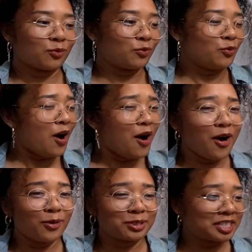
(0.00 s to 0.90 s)

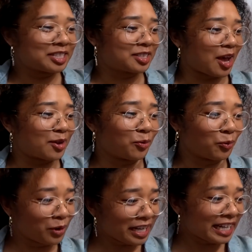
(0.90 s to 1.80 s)
Whoa, she said
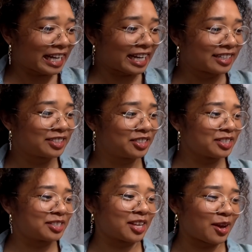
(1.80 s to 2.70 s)
we!
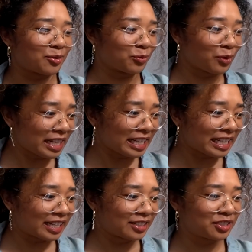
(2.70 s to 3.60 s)
She said
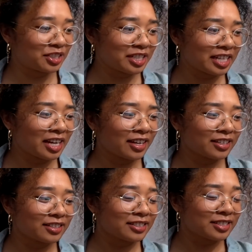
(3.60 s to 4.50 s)
we! She
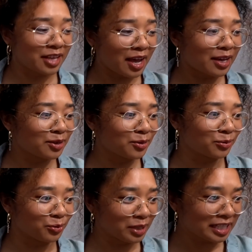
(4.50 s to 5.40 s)
said we!